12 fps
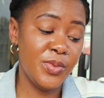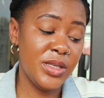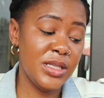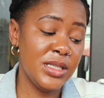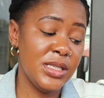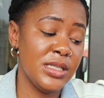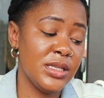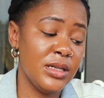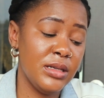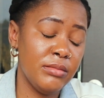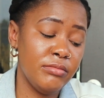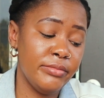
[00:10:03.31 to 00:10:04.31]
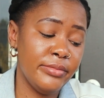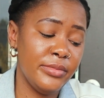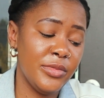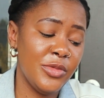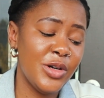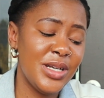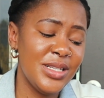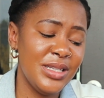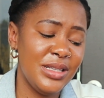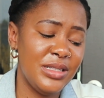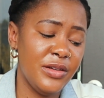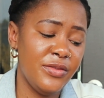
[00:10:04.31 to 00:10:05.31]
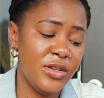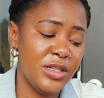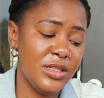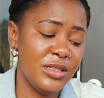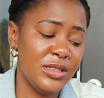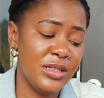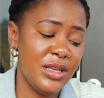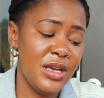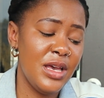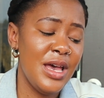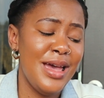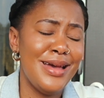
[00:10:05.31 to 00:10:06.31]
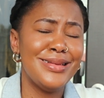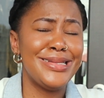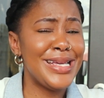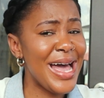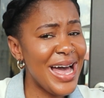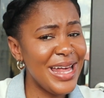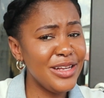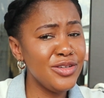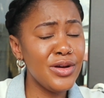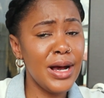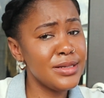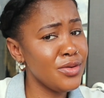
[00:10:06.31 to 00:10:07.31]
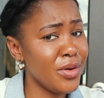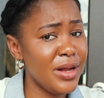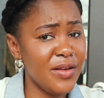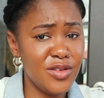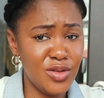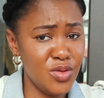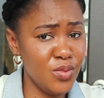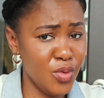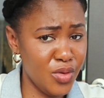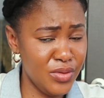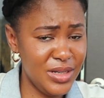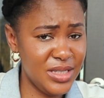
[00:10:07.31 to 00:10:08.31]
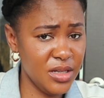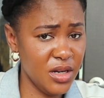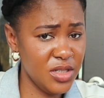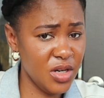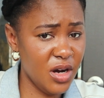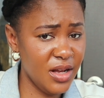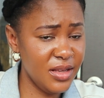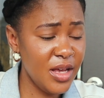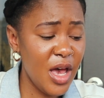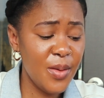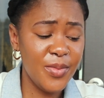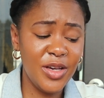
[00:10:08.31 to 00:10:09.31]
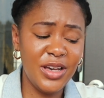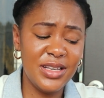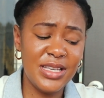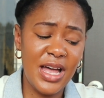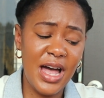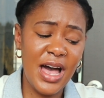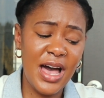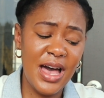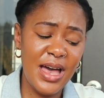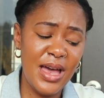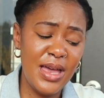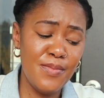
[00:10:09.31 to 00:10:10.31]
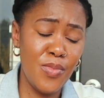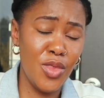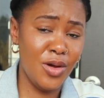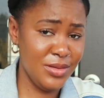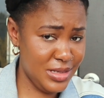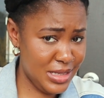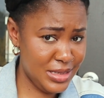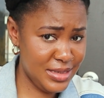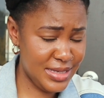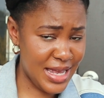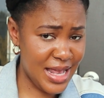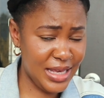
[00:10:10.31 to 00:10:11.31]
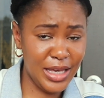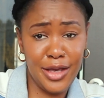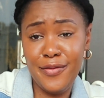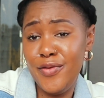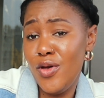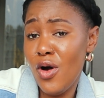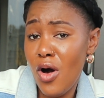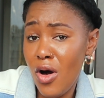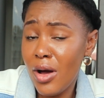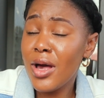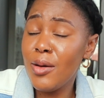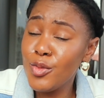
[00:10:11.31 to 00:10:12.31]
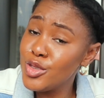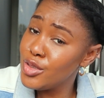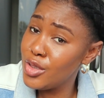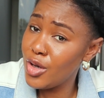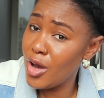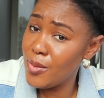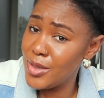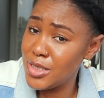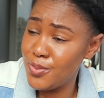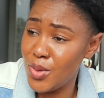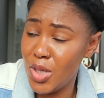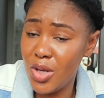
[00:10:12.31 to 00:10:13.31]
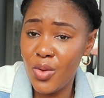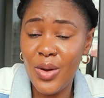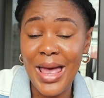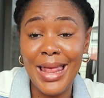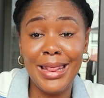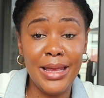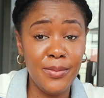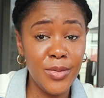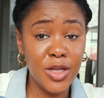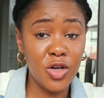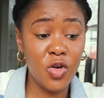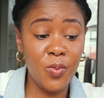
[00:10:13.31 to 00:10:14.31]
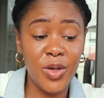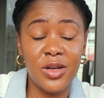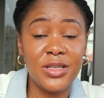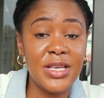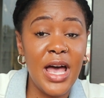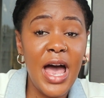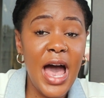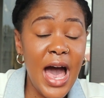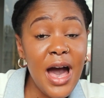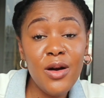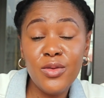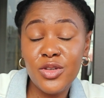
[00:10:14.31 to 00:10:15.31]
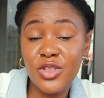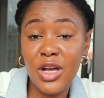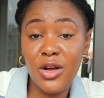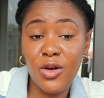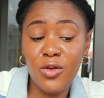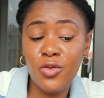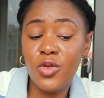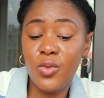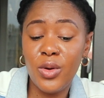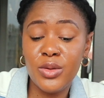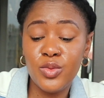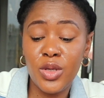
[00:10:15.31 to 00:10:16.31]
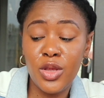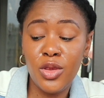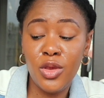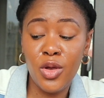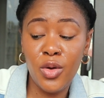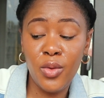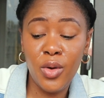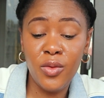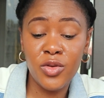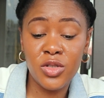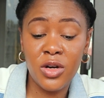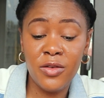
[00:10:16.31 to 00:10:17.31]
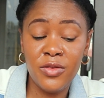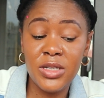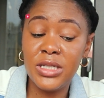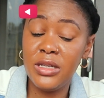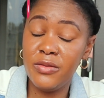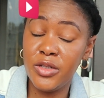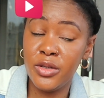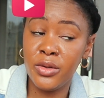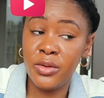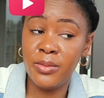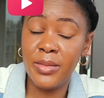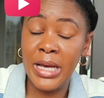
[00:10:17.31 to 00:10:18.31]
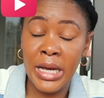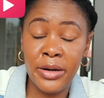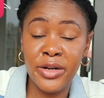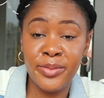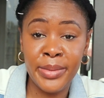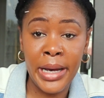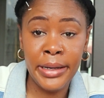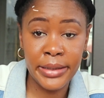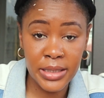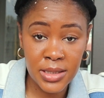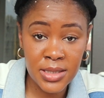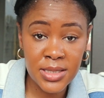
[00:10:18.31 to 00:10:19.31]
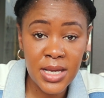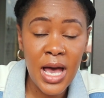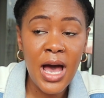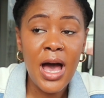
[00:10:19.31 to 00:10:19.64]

But this is, what is the difference? That you guys all have to do more research on, because I'm not understanding. If you are, come into the comments below and let me know, because I always try to go for the one with no overdraft fees, even though my current bank is.